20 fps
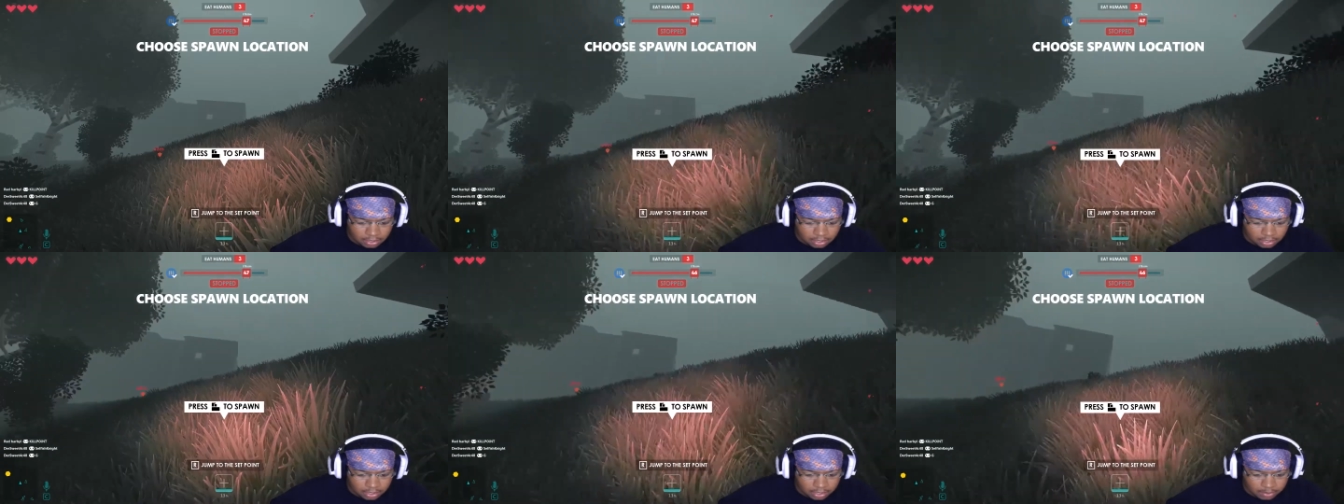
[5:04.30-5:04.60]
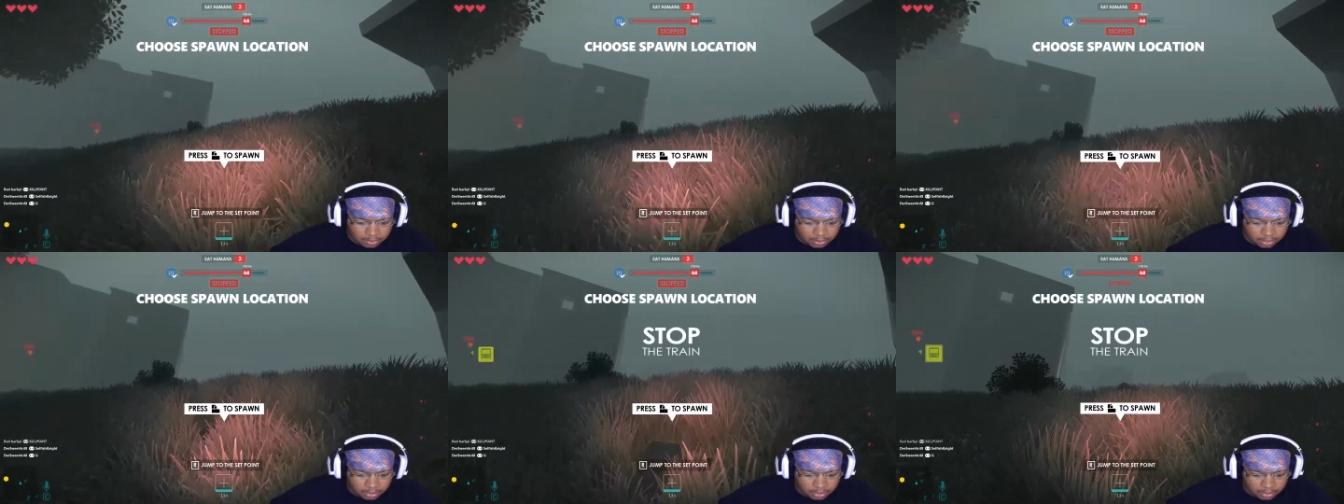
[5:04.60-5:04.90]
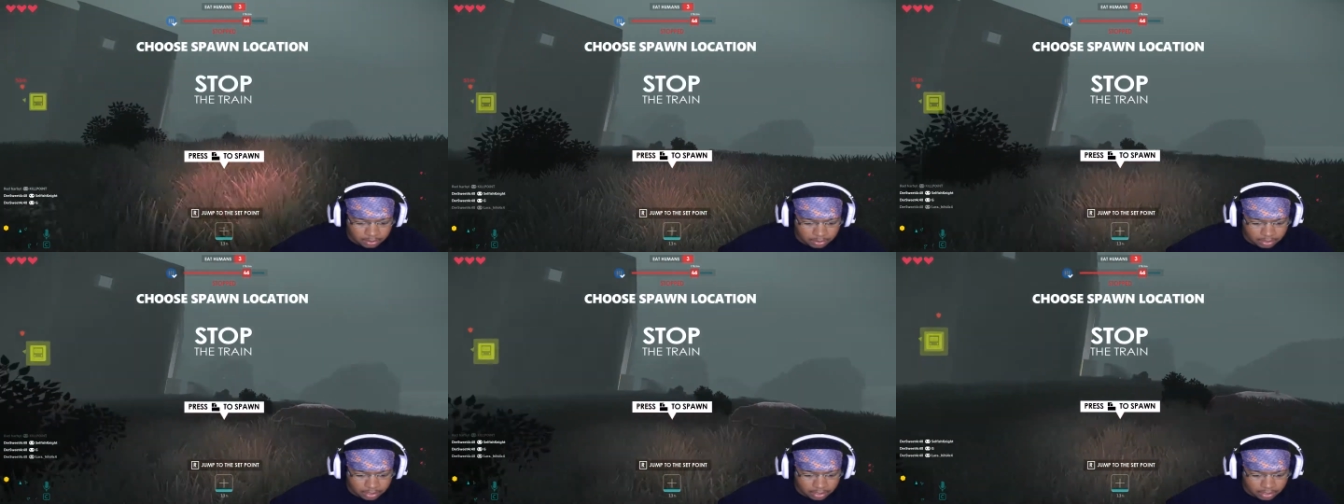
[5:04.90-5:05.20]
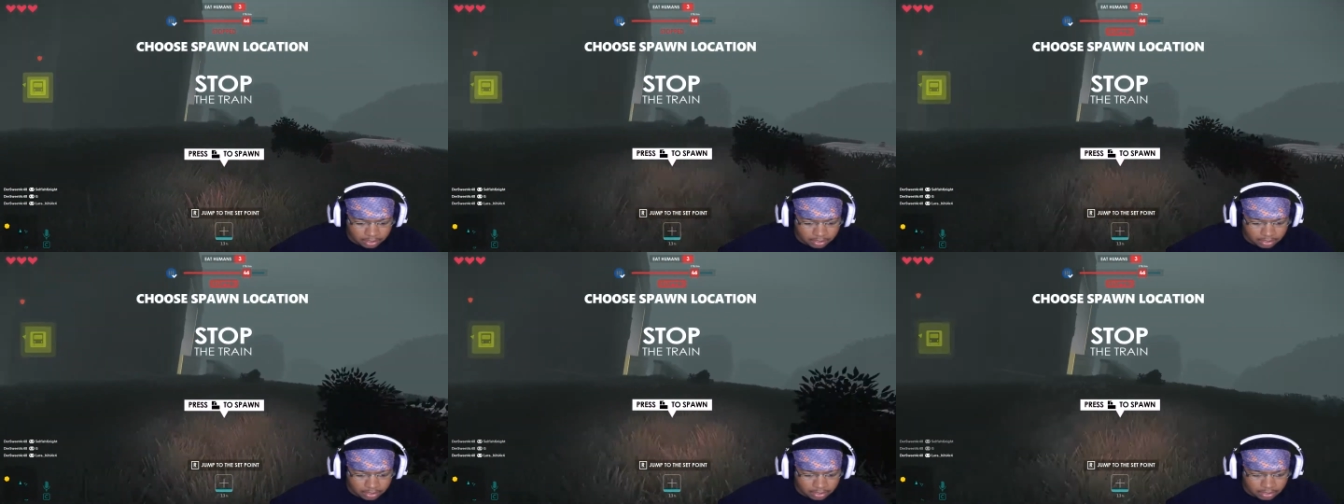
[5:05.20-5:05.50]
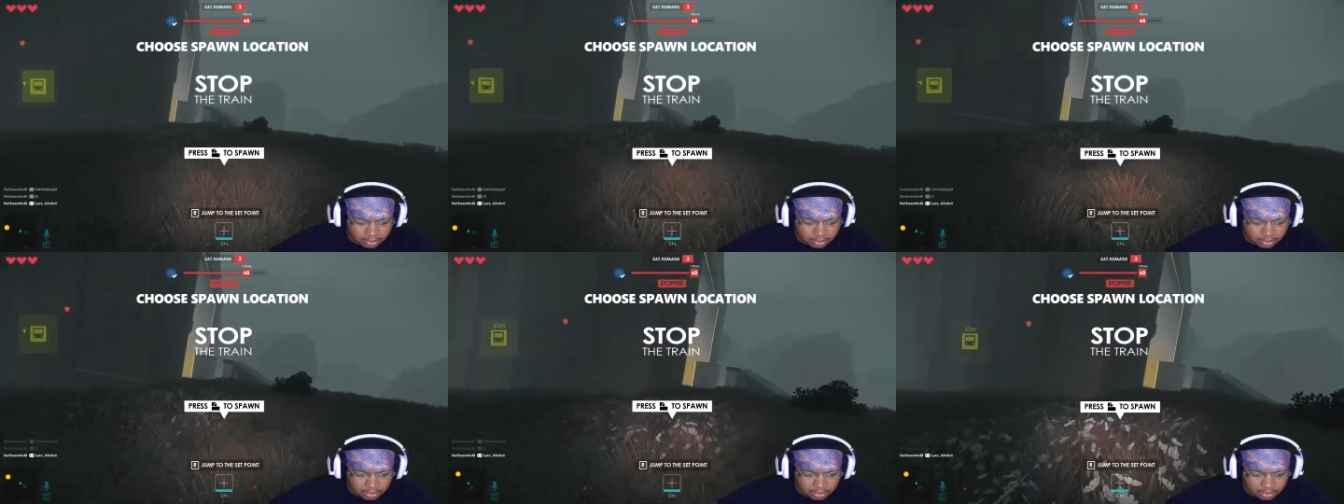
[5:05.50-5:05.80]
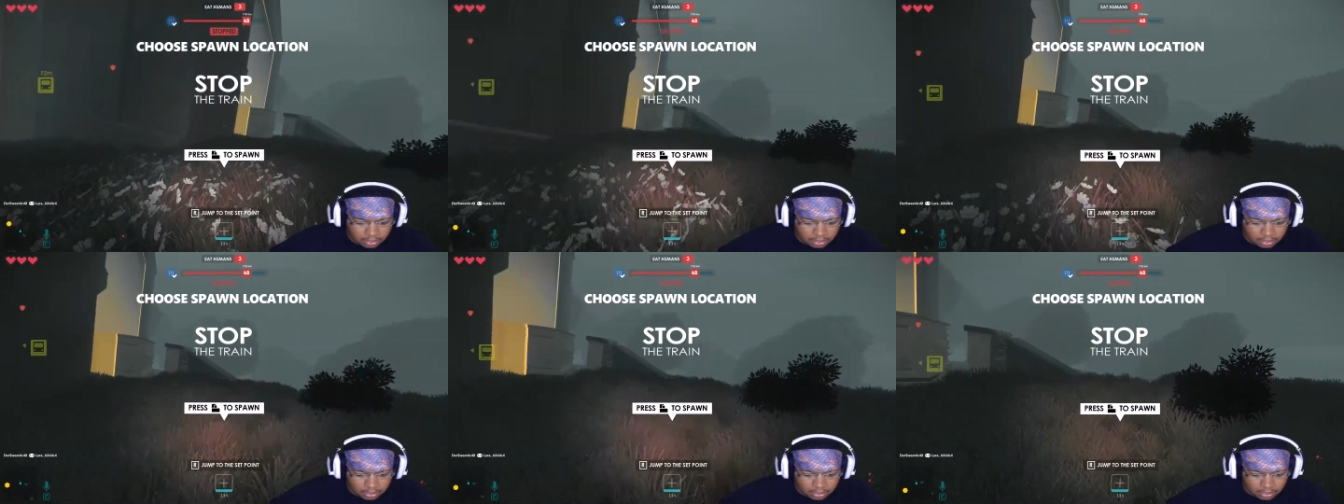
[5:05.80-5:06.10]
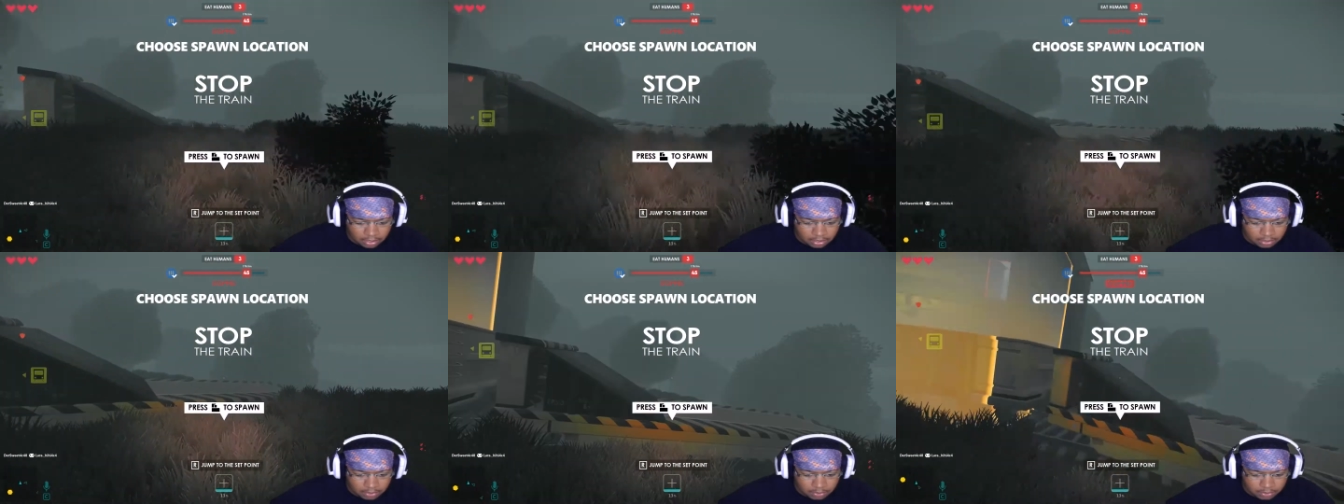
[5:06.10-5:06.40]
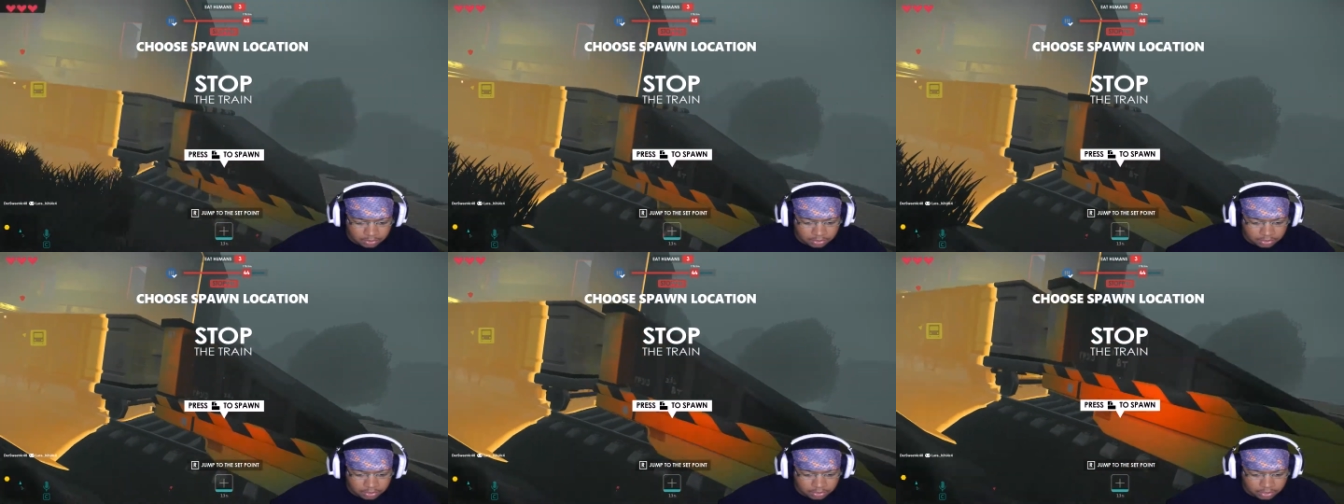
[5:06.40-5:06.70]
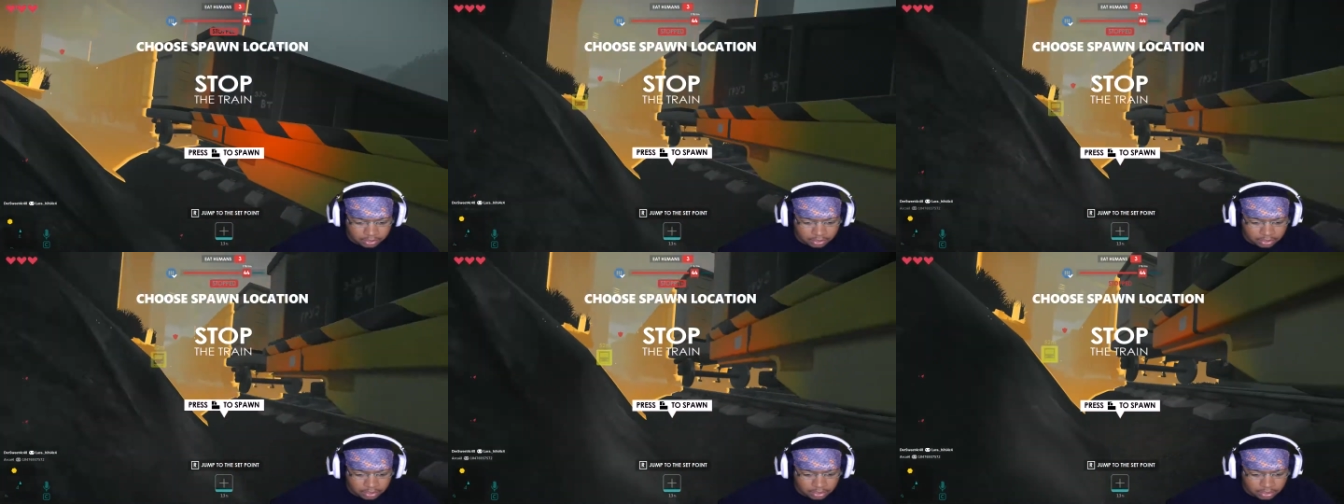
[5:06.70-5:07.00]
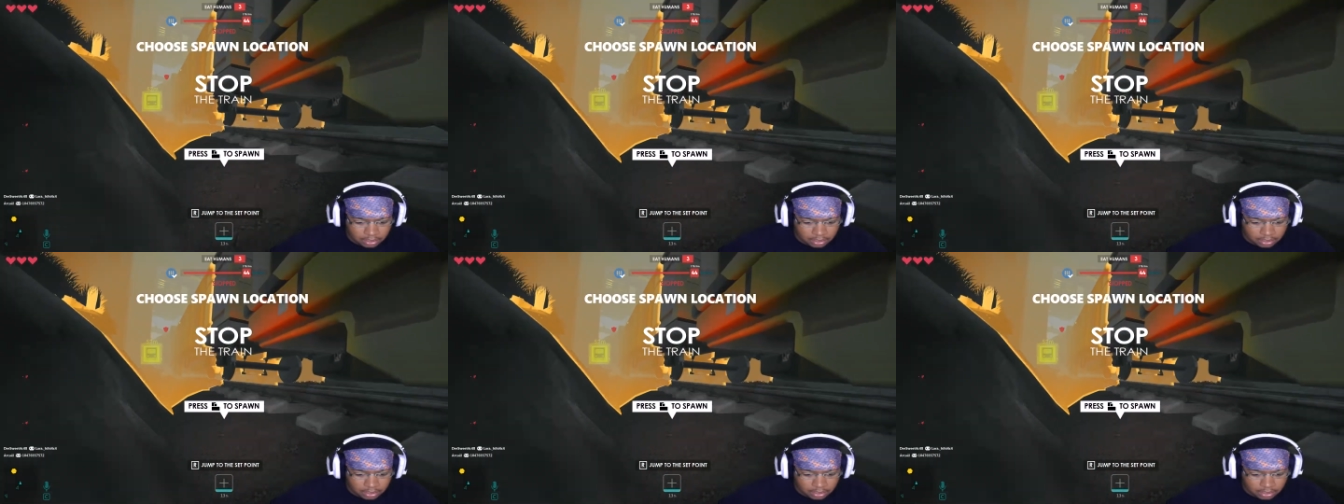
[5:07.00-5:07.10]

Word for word: Alright, here we go, here we go. Where's the train?